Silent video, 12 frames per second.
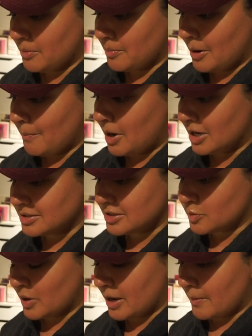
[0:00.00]

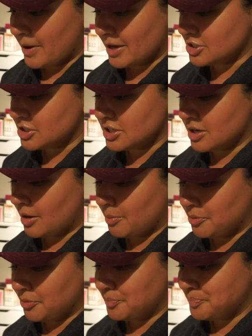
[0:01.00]
unboxings when I get back. Just a
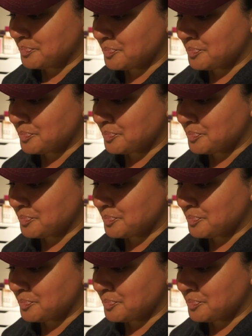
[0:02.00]
couple.